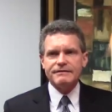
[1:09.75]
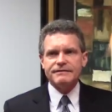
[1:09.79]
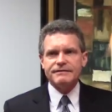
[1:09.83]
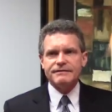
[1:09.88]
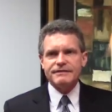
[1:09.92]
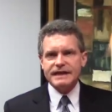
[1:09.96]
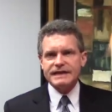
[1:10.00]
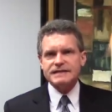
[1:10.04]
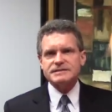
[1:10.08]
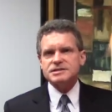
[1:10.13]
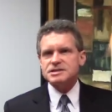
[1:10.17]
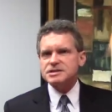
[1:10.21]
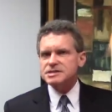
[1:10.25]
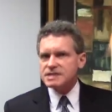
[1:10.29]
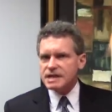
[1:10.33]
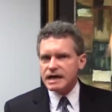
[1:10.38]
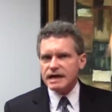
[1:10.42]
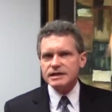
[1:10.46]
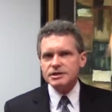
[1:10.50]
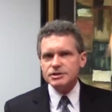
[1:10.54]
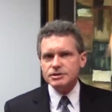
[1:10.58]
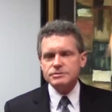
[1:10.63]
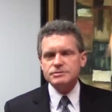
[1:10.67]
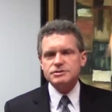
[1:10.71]
That's
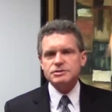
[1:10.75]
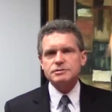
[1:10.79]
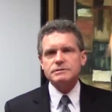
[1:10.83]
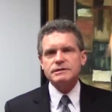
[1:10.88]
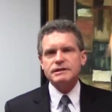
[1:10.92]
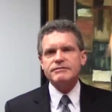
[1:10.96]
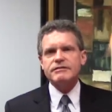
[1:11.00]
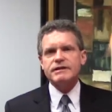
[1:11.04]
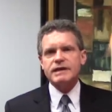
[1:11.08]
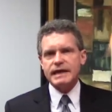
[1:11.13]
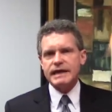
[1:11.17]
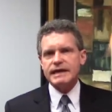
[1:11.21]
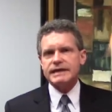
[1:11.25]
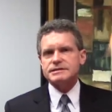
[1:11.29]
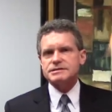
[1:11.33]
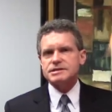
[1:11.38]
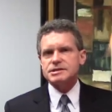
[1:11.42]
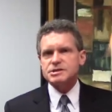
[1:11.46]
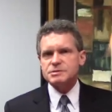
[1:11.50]
not usually the case,